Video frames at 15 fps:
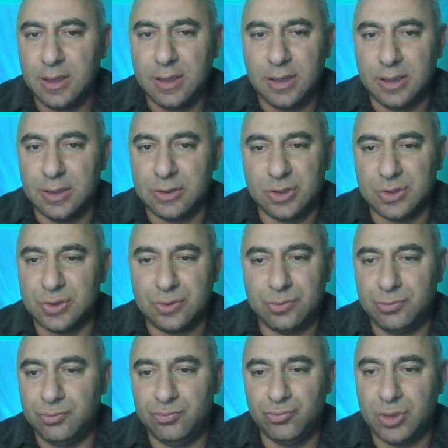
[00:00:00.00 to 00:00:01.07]
It's just
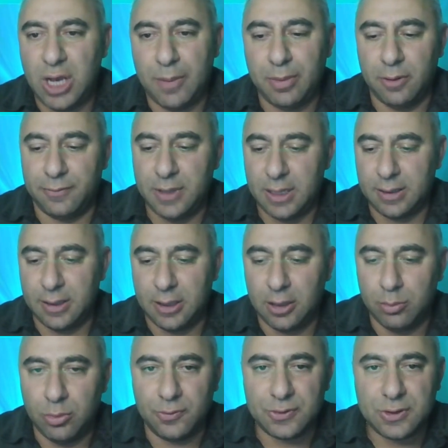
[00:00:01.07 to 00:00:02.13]
a couple of technical
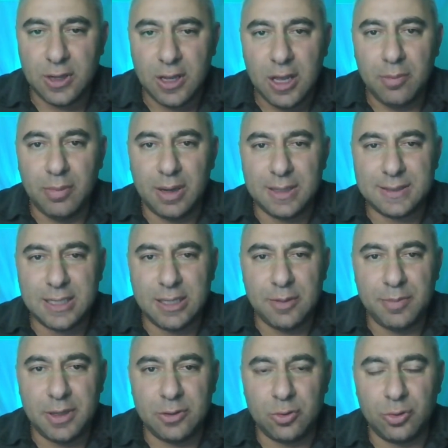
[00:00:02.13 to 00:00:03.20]
moves. But instead he
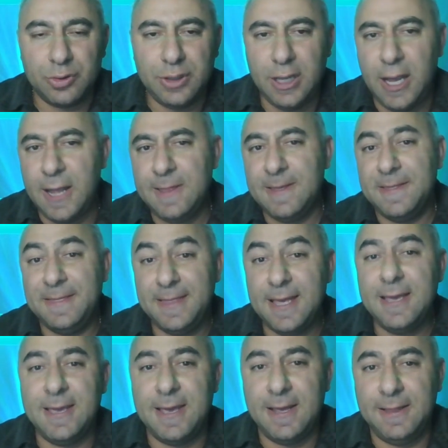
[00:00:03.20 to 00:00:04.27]
played rook d8,
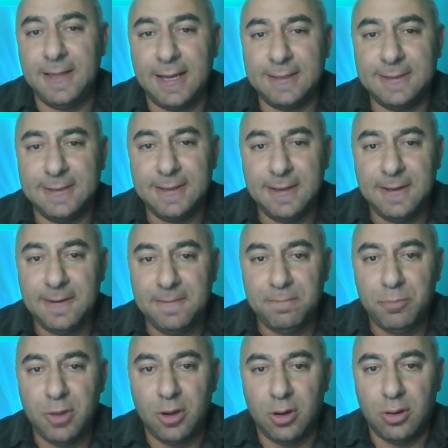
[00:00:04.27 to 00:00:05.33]
thinking that,
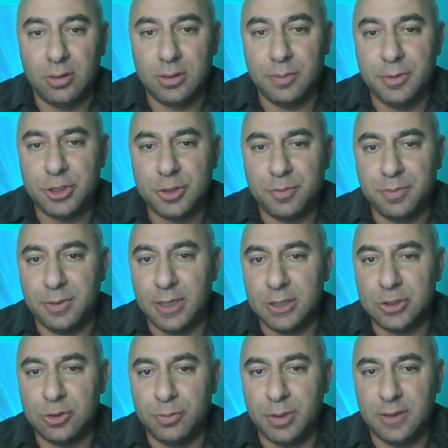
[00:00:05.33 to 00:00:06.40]
you know, the bishop needs
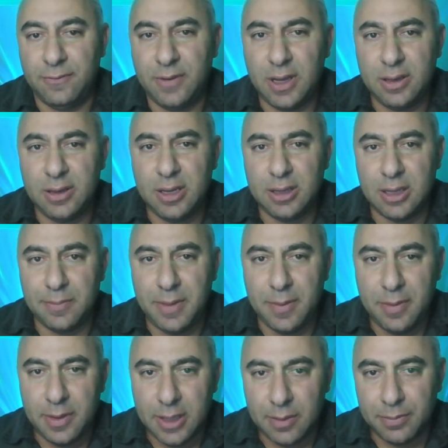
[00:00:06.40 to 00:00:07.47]
to be defended, and
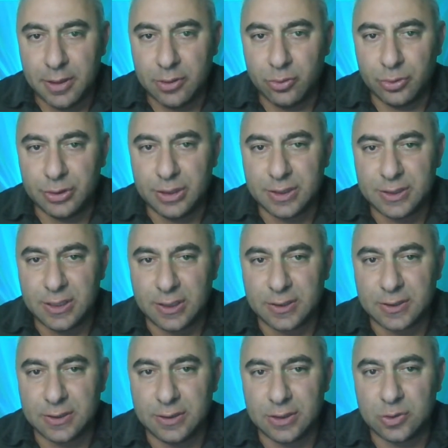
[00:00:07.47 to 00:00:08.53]
maybe you can play rook
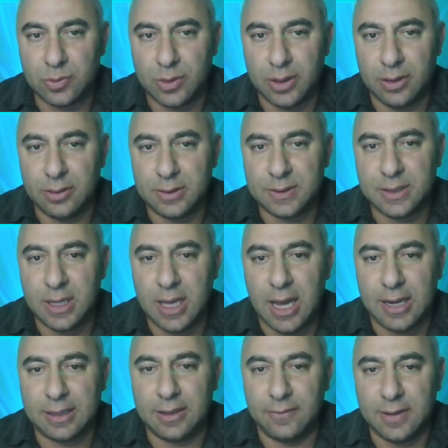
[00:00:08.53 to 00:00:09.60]
d6 this way, stay
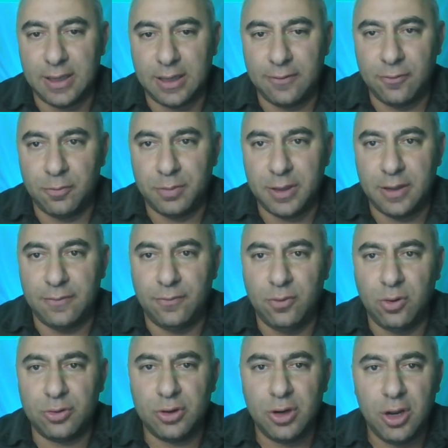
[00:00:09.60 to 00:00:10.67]
active. Like if you play
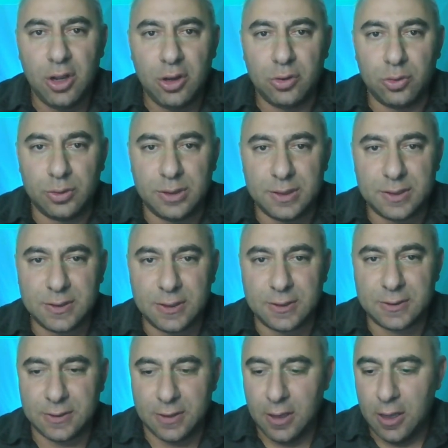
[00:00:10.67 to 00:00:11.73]
e4, rook d6.
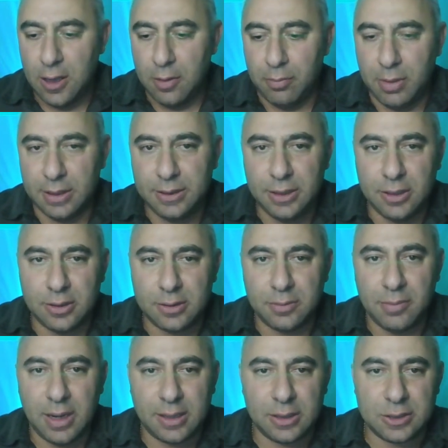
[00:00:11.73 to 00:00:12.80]
But here
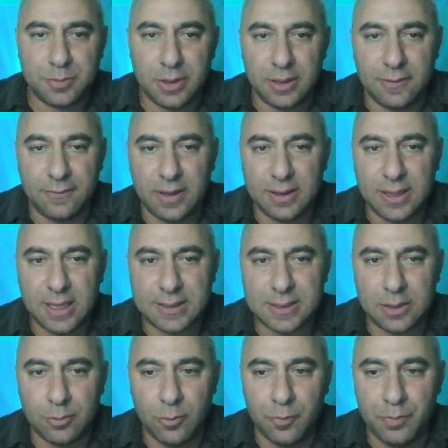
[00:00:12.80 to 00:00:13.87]
Magnus played a
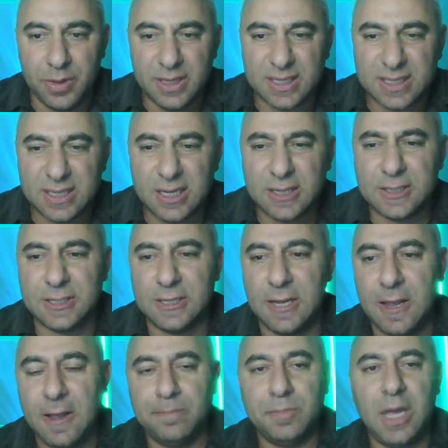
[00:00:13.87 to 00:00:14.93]
fantastic move, b6,
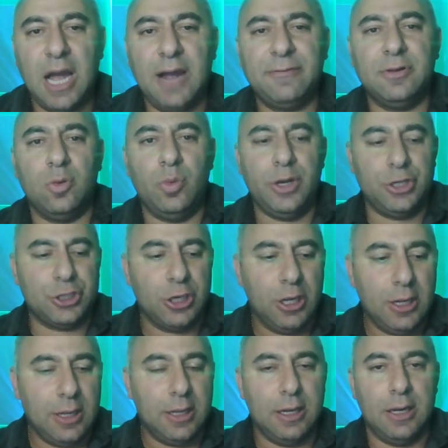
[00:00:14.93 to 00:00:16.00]
after which
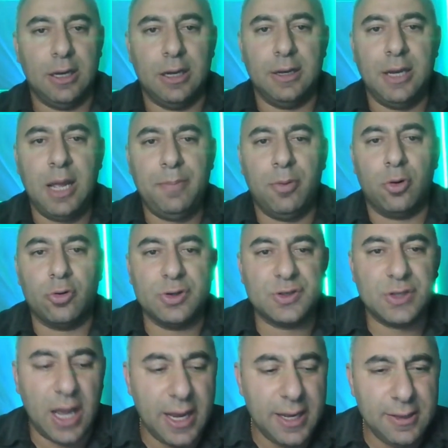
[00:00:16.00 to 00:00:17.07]
Nepo
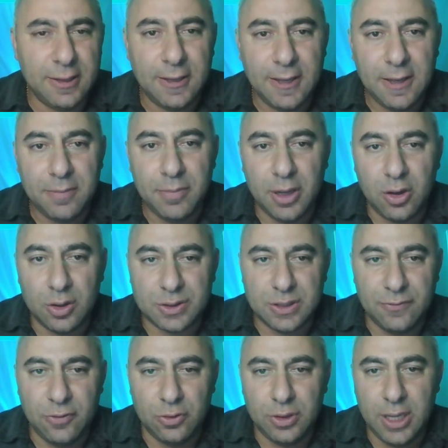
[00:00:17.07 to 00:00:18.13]
resigned, because
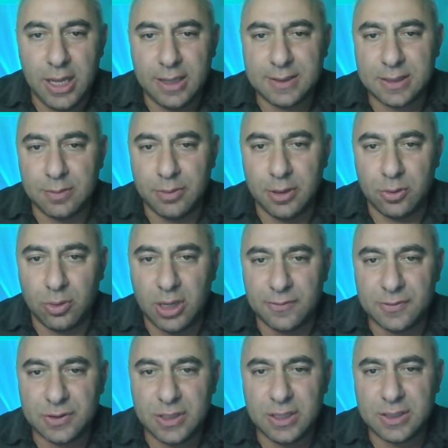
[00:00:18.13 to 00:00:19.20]
if you take simply rook
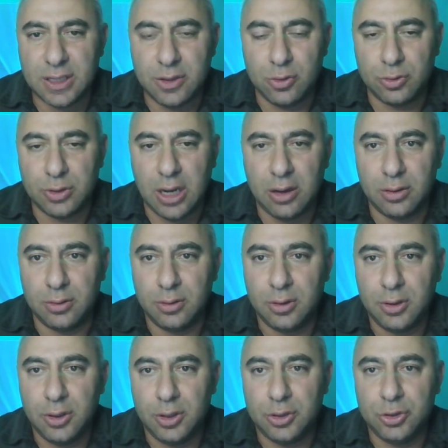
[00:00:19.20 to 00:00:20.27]
f6 and you're down
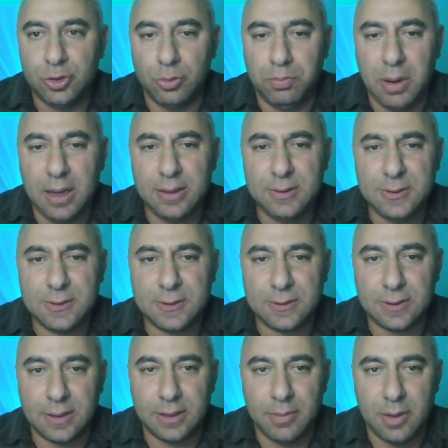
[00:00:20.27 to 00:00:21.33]
2 pawns
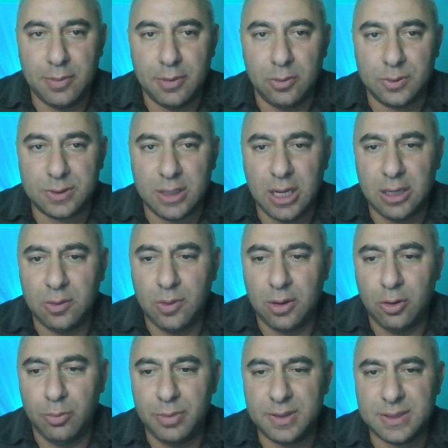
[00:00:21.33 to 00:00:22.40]
and maybe lose another one
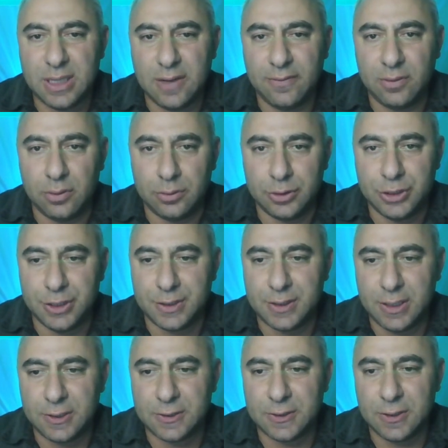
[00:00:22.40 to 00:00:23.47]
on b7 or
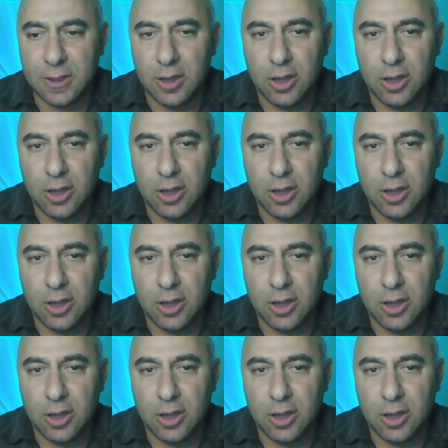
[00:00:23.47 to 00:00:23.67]
g6.